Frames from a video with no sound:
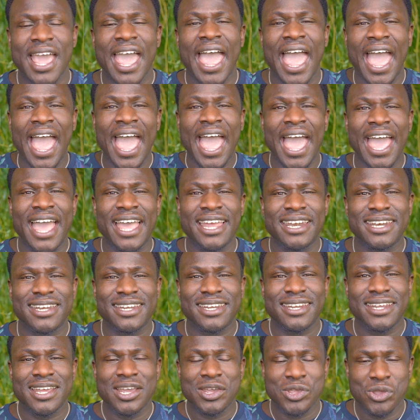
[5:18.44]

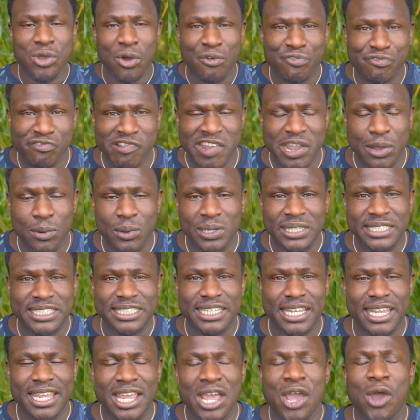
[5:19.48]
and your
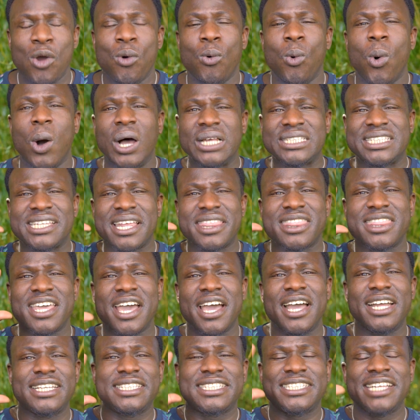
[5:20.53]
frequency. What's the
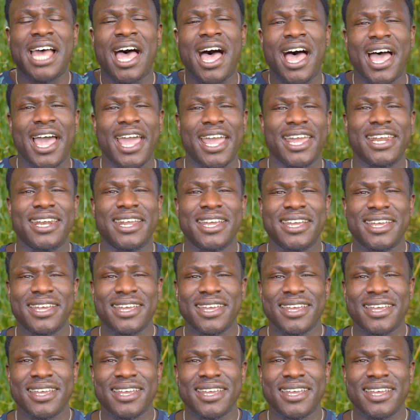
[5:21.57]
third sign?